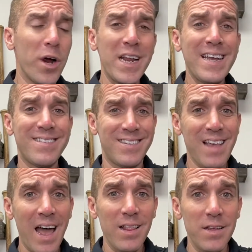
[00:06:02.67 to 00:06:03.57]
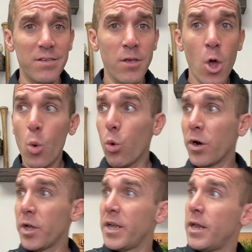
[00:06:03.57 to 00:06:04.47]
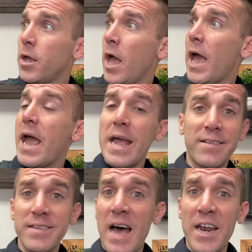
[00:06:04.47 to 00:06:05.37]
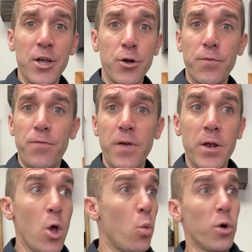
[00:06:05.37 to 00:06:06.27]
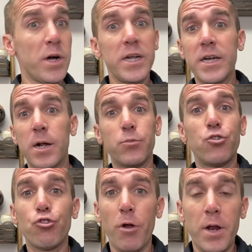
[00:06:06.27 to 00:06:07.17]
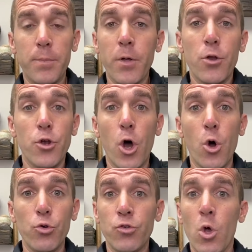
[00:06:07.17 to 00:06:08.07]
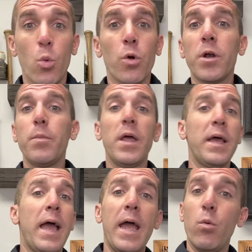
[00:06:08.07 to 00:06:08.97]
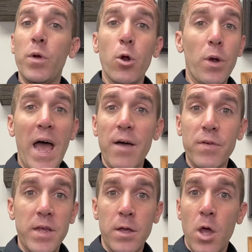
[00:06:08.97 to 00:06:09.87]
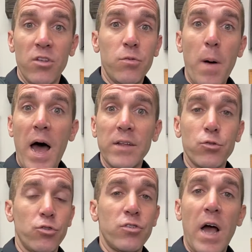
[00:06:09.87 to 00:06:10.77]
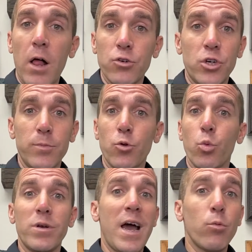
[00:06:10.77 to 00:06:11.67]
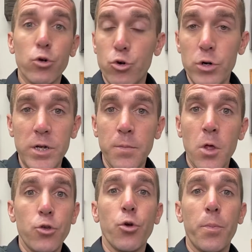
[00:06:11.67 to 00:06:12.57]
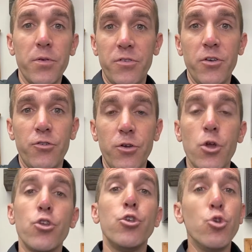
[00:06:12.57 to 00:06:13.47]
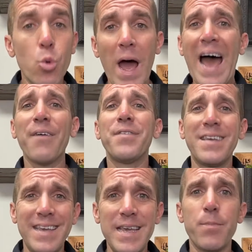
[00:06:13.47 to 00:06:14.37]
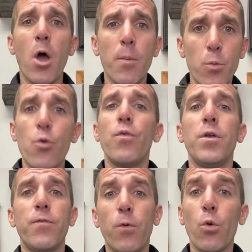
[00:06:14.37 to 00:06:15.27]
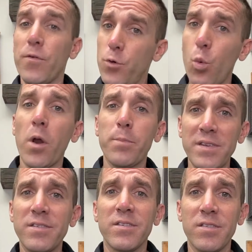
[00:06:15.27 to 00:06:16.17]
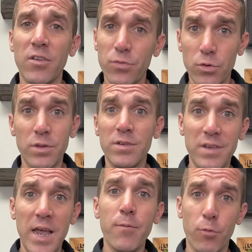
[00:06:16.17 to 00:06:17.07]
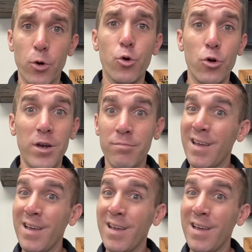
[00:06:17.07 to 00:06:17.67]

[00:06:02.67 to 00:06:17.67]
going to get silence. We're going to get, hey, it's not a good fit. We're going to get up straight up no's. We're going to be like, hey, we don't have any spots or scholarships, or we're not recruiting your position. You have to keep moving forward. If you want to be successful in this game of recruiting,